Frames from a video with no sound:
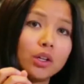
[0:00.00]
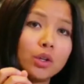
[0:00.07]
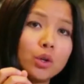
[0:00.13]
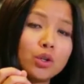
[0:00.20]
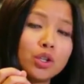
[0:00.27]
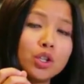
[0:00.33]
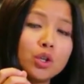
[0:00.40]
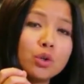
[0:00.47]
You
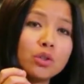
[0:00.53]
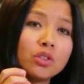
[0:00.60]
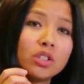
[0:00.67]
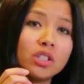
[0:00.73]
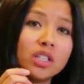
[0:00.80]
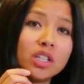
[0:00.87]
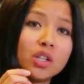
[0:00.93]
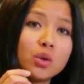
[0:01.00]
should use the
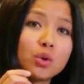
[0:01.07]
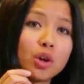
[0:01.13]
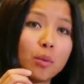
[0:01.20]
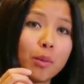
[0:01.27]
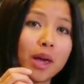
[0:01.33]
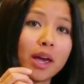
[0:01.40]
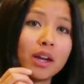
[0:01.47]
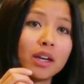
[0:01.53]
du
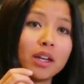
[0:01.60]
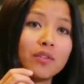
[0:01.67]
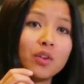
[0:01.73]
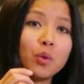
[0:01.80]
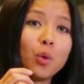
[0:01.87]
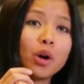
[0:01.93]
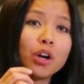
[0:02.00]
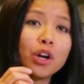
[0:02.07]
command if
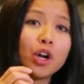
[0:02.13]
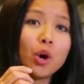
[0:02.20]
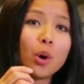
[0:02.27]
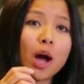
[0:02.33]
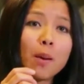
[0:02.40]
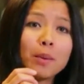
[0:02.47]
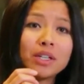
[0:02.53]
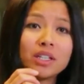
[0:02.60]
you want to know
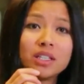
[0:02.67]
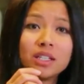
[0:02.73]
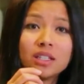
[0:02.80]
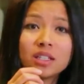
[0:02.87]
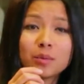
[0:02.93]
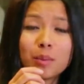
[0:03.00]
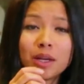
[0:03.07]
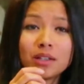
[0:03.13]
how much
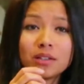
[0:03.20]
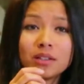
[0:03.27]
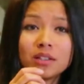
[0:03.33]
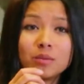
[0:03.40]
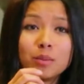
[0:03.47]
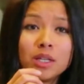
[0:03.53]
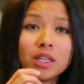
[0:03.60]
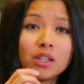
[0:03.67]
disk space
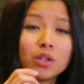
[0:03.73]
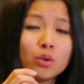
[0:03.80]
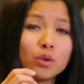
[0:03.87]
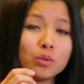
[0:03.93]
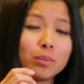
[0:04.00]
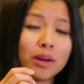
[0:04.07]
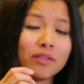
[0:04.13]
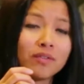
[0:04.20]
is being
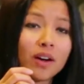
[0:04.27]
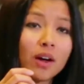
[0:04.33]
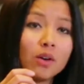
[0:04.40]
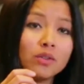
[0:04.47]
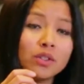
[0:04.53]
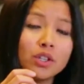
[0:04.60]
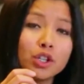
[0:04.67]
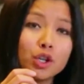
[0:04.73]
used by
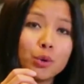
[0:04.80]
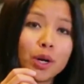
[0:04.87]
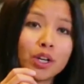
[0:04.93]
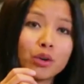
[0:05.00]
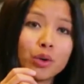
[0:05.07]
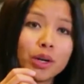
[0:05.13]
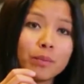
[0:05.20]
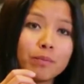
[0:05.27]
files in a
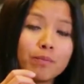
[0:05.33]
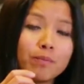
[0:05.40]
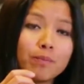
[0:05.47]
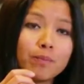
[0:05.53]
directory.